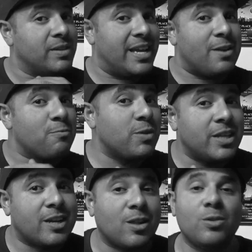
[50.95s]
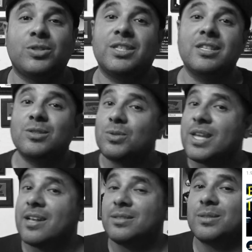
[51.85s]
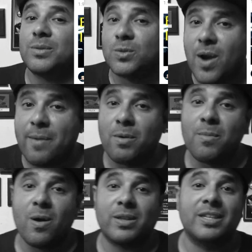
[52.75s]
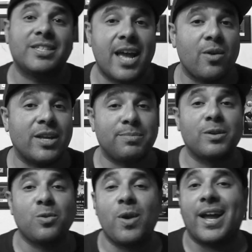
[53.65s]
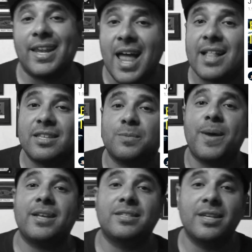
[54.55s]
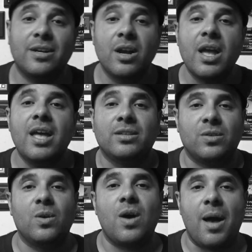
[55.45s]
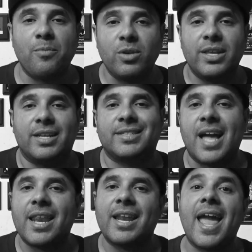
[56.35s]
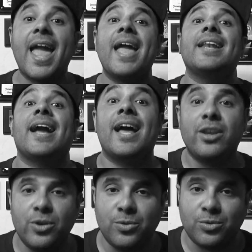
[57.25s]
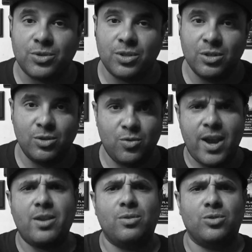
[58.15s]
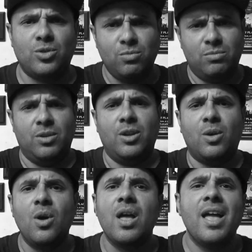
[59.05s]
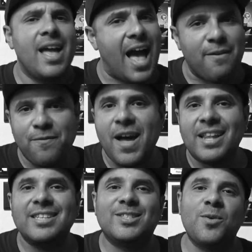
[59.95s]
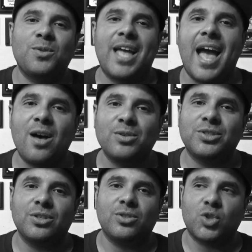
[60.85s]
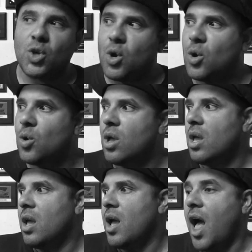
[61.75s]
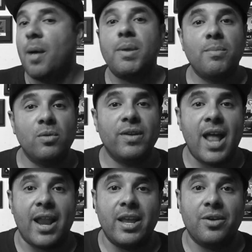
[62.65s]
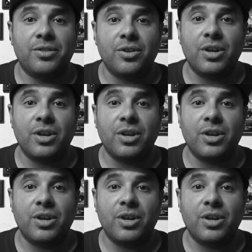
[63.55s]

getting really close to the 2,000 subscriber mark. The channel has been growing a lot this past year, so I'm really excited. And I got news, great news. You know, I finally sold the house, so I'll be moving out of here in 30